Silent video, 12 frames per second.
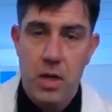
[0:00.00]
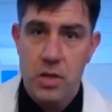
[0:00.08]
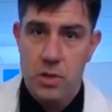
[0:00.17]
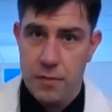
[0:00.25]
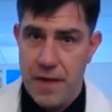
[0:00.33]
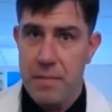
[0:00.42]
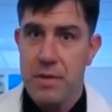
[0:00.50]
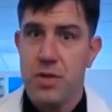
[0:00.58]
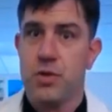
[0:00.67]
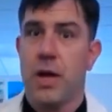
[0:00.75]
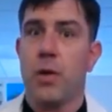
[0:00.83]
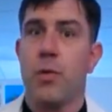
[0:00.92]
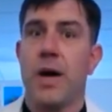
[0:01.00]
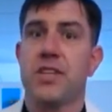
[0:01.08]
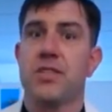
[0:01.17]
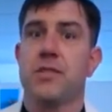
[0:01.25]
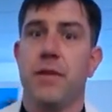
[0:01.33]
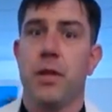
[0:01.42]
So if that means you got to
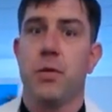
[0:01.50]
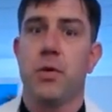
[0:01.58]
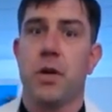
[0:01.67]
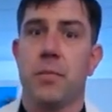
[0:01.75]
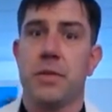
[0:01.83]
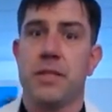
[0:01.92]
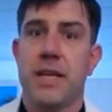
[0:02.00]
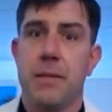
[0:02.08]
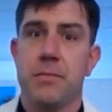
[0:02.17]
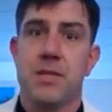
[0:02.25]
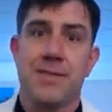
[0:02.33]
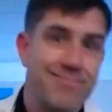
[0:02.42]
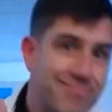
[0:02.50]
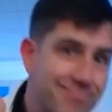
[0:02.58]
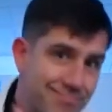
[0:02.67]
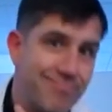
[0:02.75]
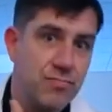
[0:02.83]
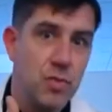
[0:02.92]
watch this video a couple times,
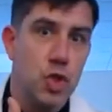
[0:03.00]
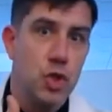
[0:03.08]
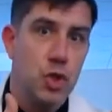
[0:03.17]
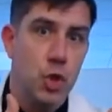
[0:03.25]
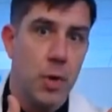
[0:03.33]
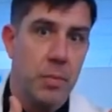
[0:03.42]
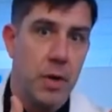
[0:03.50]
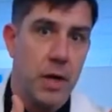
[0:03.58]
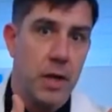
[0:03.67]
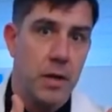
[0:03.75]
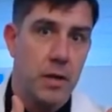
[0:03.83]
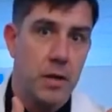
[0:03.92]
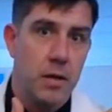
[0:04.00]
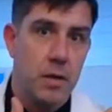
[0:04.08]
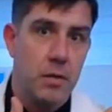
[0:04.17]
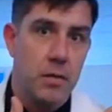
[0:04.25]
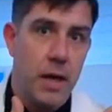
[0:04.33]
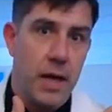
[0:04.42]
do it, buddy.
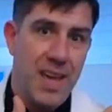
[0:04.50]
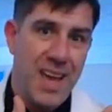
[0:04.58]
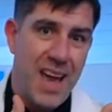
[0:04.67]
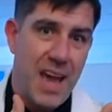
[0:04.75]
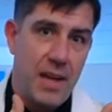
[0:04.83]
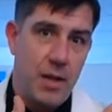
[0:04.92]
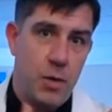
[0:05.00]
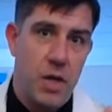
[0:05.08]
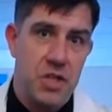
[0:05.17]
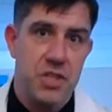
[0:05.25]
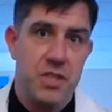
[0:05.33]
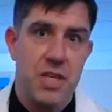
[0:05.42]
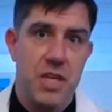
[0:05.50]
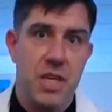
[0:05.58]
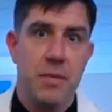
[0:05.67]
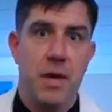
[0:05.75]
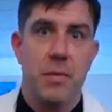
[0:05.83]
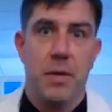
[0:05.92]
Okay, any questions,
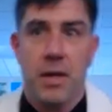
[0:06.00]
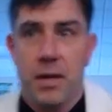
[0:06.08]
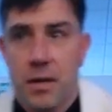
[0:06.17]
email me.